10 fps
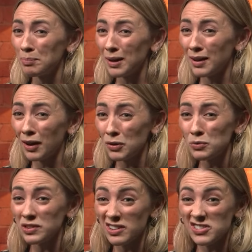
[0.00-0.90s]
but I
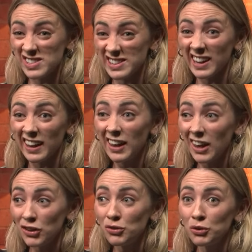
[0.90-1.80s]
also just think
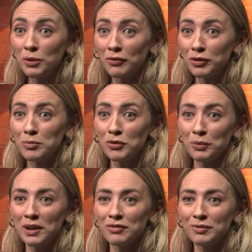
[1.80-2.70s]
you do have to move
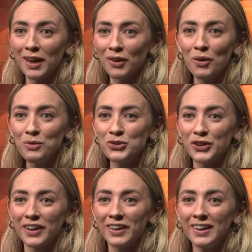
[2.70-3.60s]
away from that
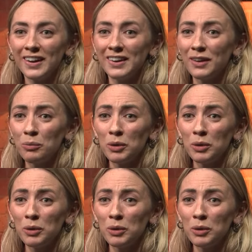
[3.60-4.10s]
culture that